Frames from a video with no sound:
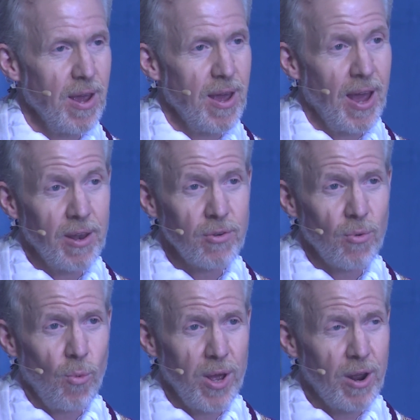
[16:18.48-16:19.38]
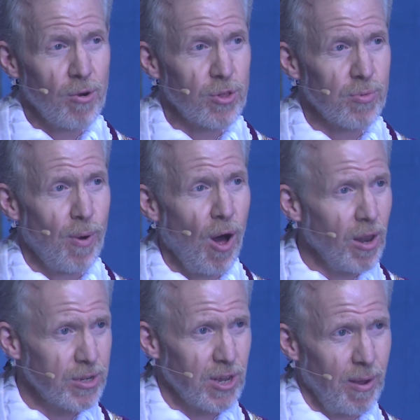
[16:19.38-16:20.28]
And when our small
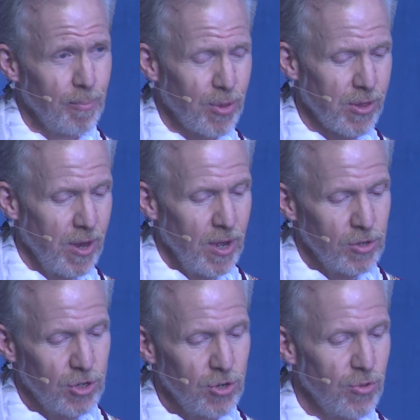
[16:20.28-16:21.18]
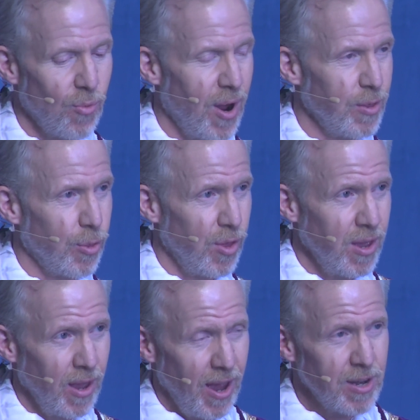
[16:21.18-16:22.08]
attempts to do the right
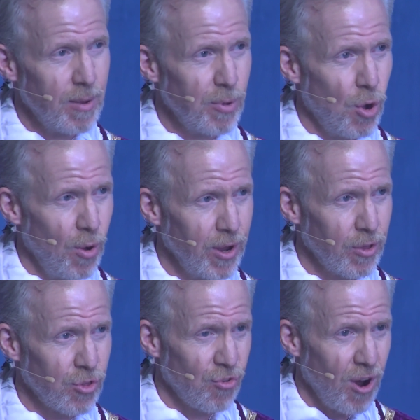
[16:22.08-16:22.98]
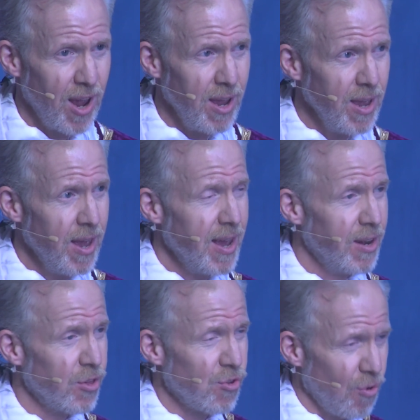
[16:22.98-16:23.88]
thing end up going astray, it
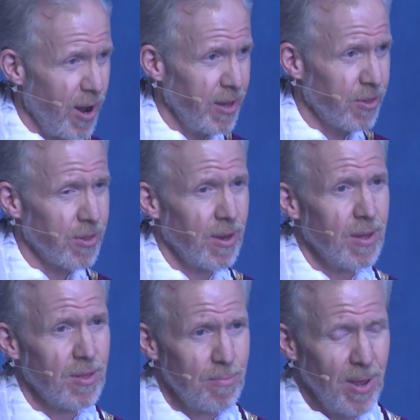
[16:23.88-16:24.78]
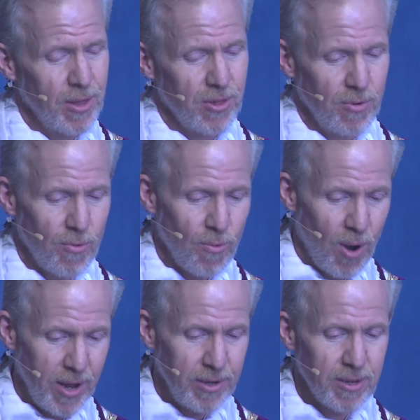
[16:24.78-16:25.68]
is grace that makes it
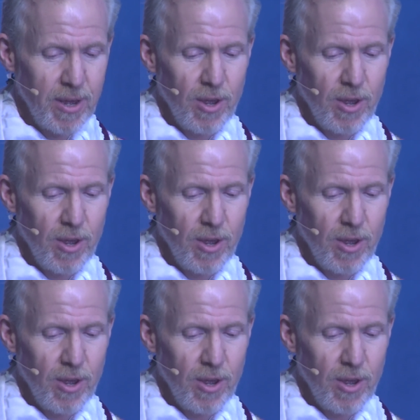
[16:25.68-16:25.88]
right.